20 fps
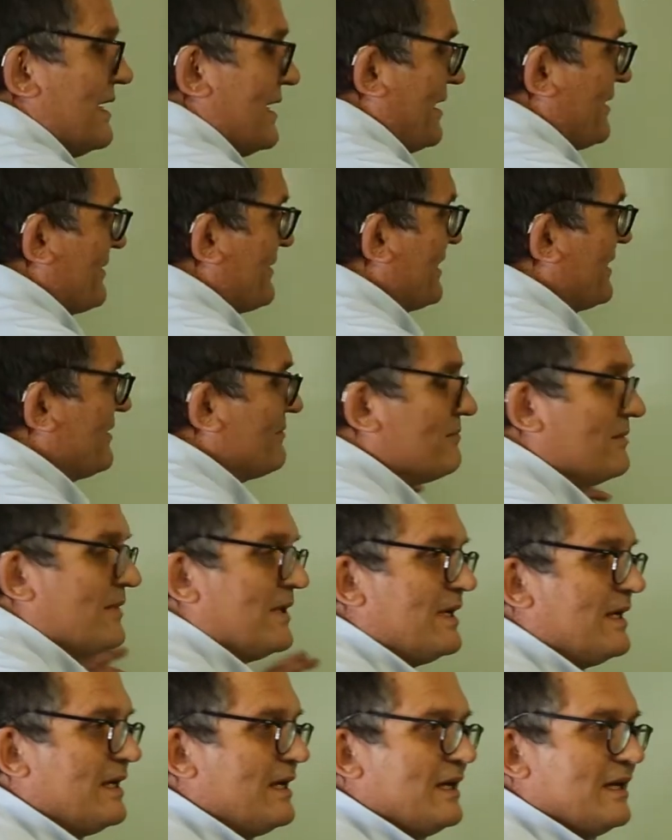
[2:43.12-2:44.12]
Okay?
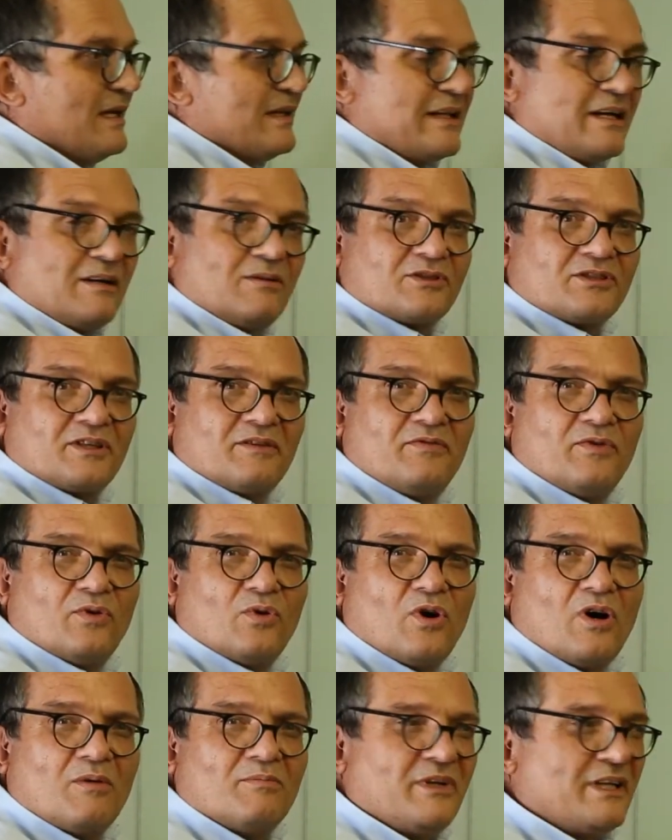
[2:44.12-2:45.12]
They're also
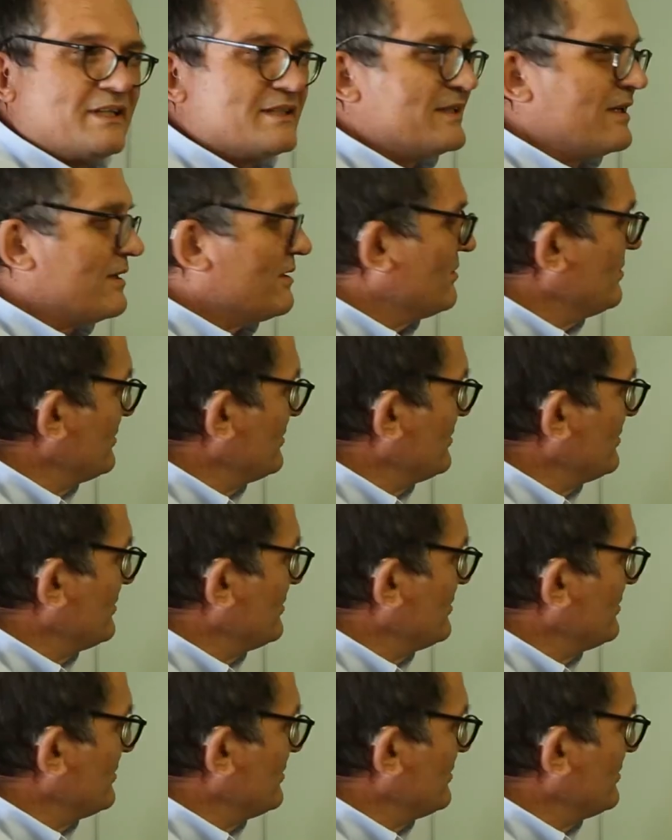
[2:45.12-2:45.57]
4 omnis. Now, I